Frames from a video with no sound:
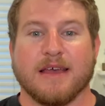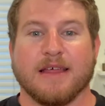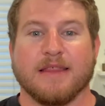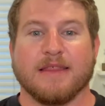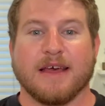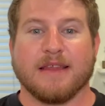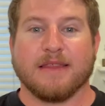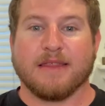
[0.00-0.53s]

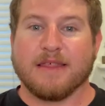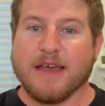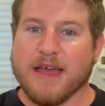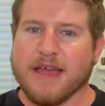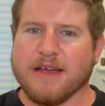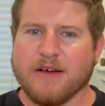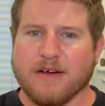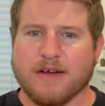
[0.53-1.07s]
that
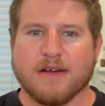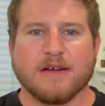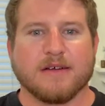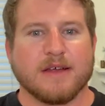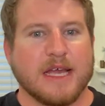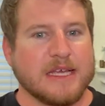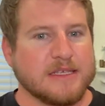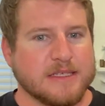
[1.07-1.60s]
they
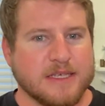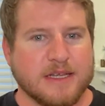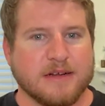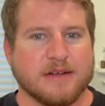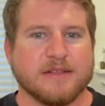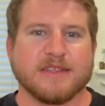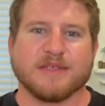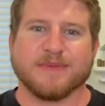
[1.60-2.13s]
are a
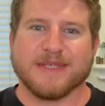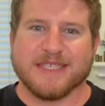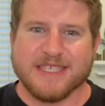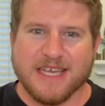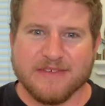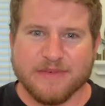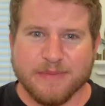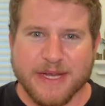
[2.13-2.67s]
sinner that's been
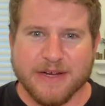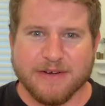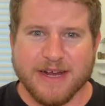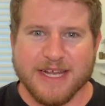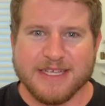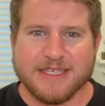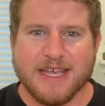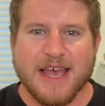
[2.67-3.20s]
saved by
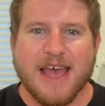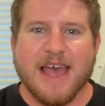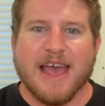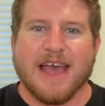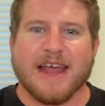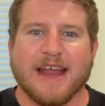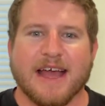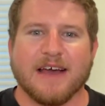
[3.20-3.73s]
grace
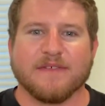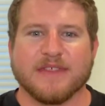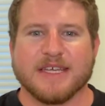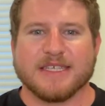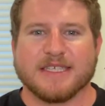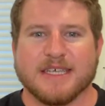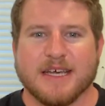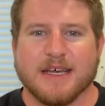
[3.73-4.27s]
and have
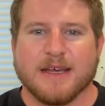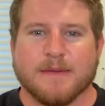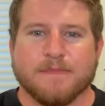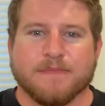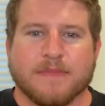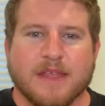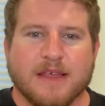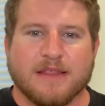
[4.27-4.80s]
this
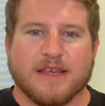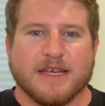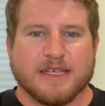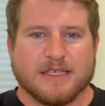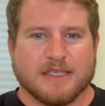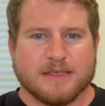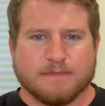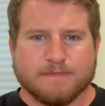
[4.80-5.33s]

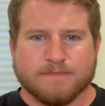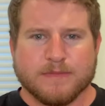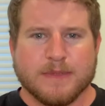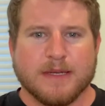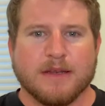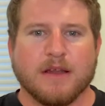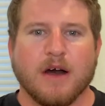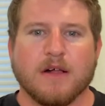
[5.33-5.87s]

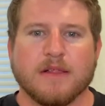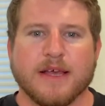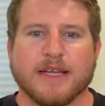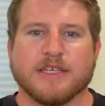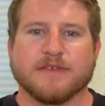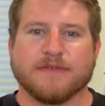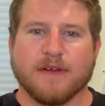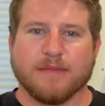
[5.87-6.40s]

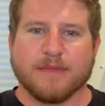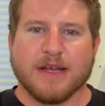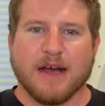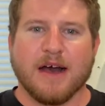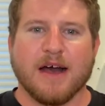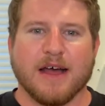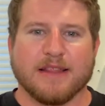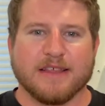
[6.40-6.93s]
knowledge from
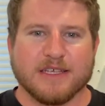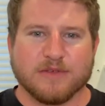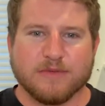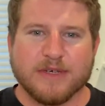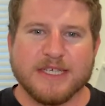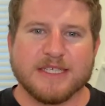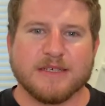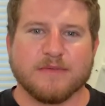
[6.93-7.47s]
God, this
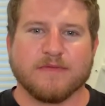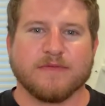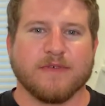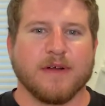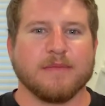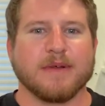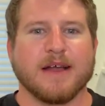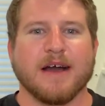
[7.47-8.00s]
wisdom
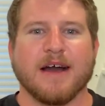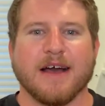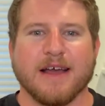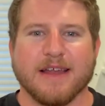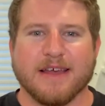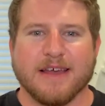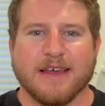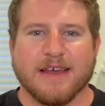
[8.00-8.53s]
from
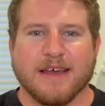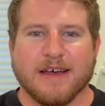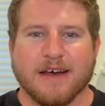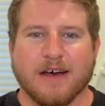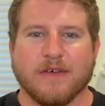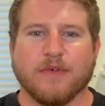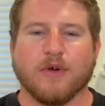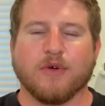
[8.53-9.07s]
God
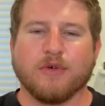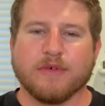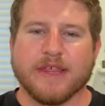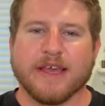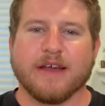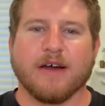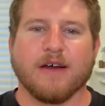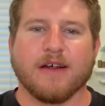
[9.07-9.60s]
of who
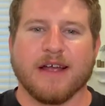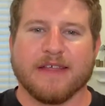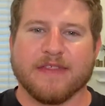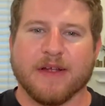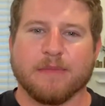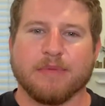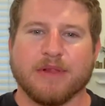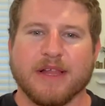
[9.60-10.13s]
they are and
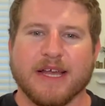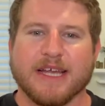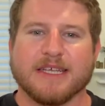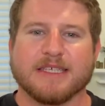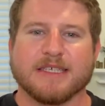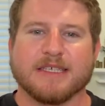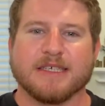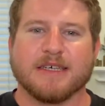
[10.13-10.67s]
their
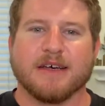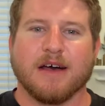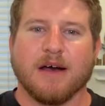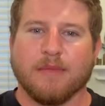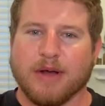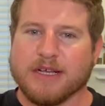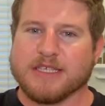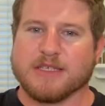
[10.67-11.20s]
place
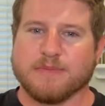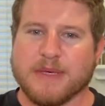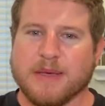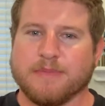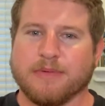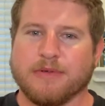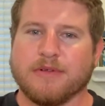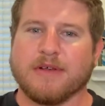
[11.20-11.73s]
amongst
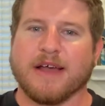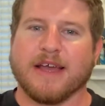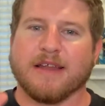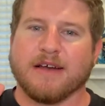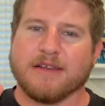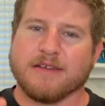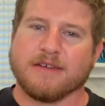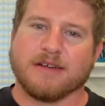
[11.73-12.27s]
people and
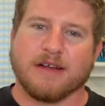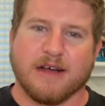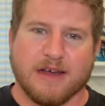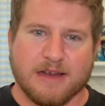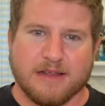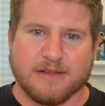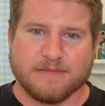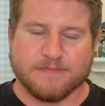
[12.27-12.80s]
under
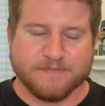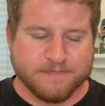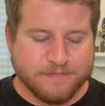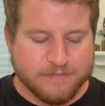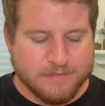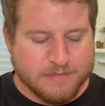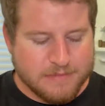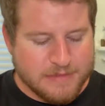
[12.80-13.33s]
God.
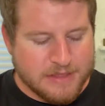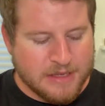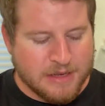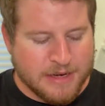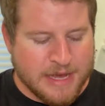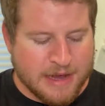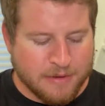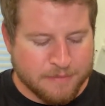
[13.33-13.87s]

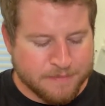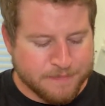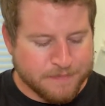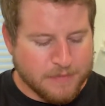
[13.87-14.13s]
Now,